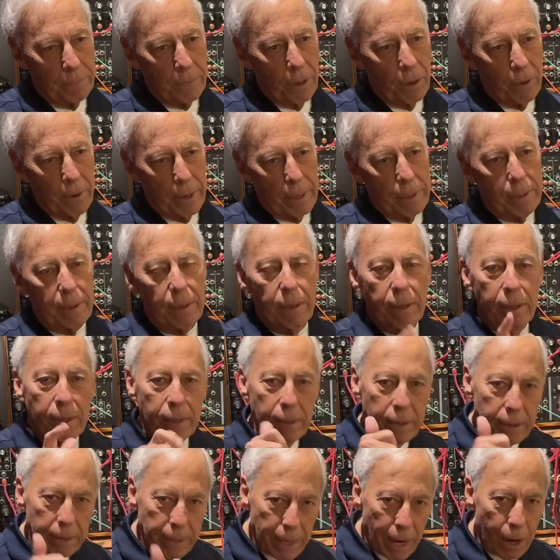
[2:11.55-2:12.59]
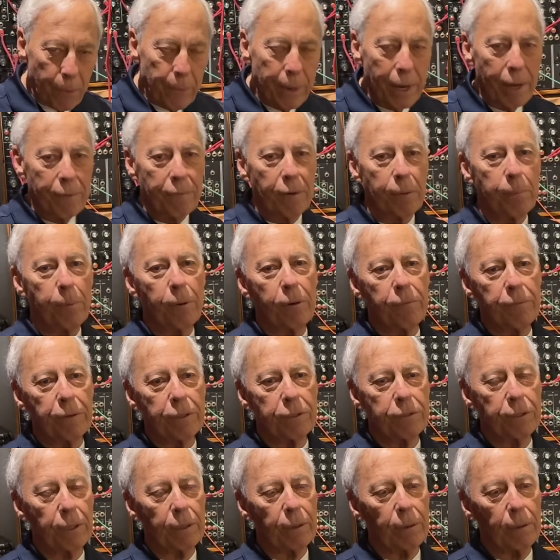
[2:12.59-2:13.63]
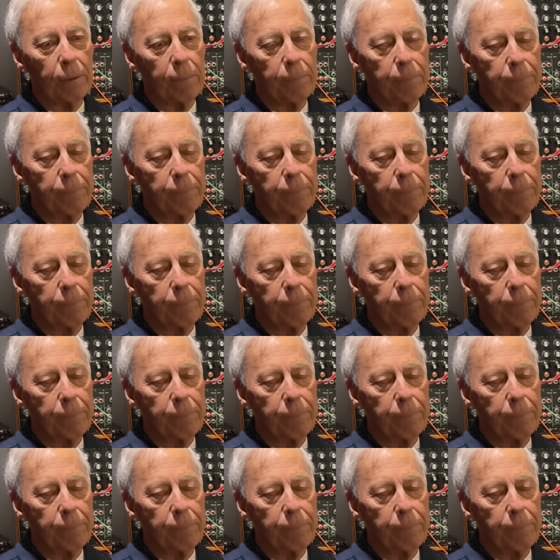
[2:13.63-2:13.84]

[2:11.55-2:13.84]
All right, now we have our perfect signal.